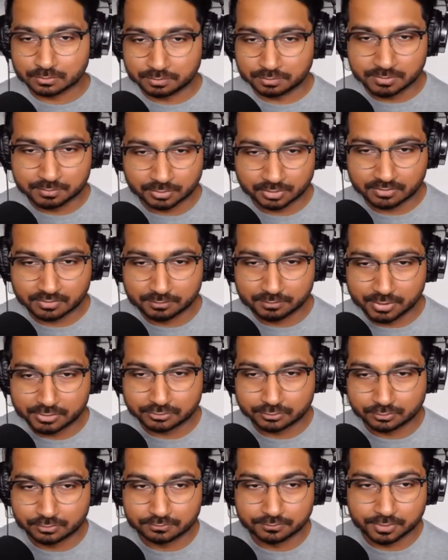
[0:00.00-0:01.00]
people I've met
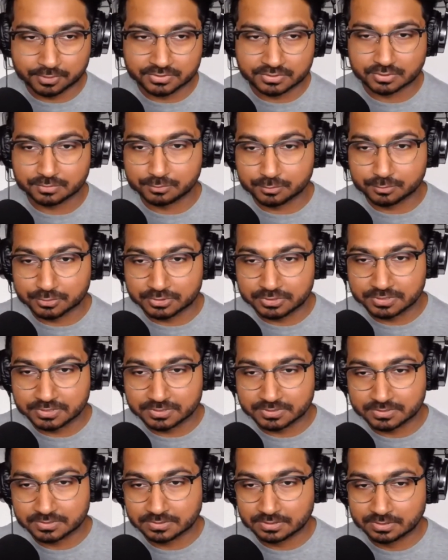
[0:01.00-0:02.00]
through various
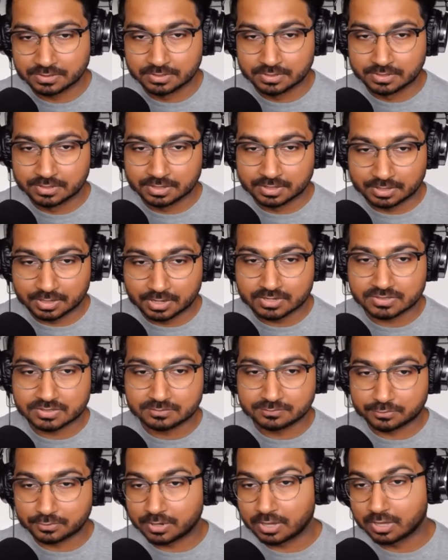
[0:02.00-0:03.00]
communities and ask
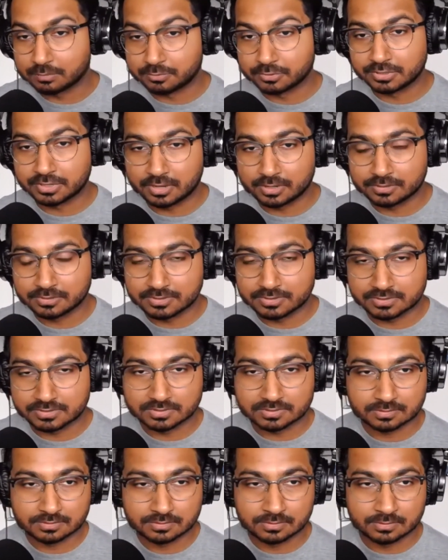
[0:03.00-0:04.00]
them for help and guidance.